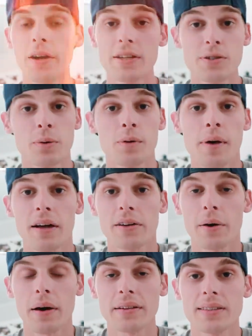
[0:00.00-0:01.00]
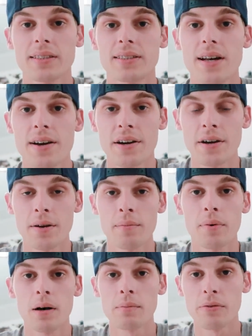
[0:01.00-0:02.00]
Okay, so we're about to go out to dinner,
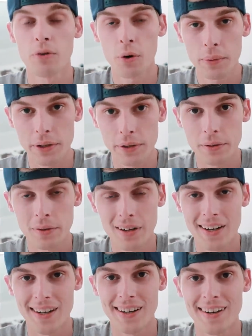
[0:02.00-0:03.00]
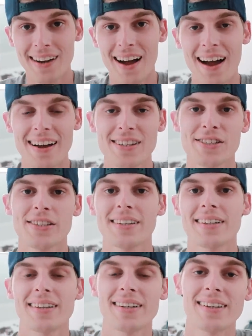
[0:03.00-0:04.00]
but before we do, I
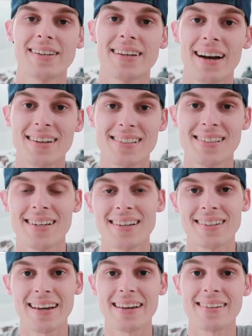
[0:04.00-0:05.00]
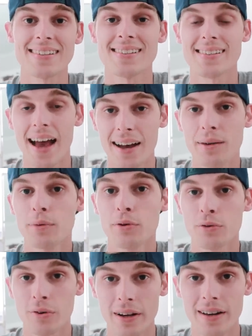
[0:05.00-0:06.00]
actually got sent a
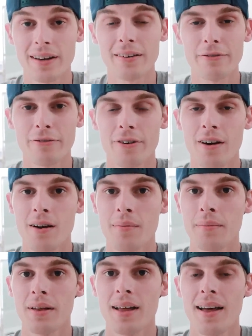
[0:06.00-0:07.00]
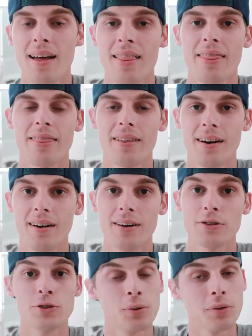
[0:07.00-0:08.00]
stackable ring from
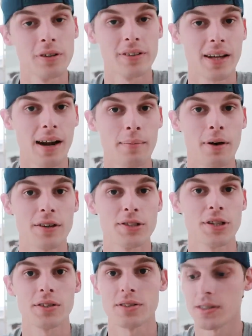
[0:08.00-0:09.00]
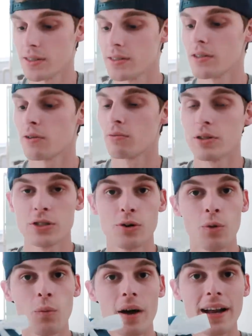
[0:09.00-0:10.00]
the jeweler that I bought Chelsea's
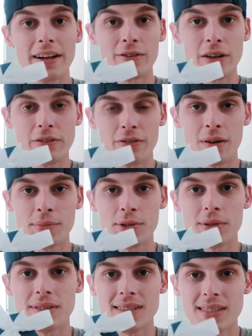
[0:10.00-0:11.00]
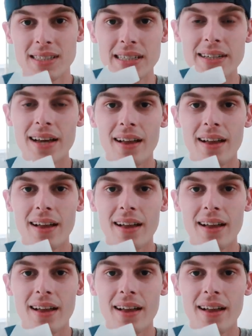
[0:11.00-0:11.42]
original wedding ring from. So it's D.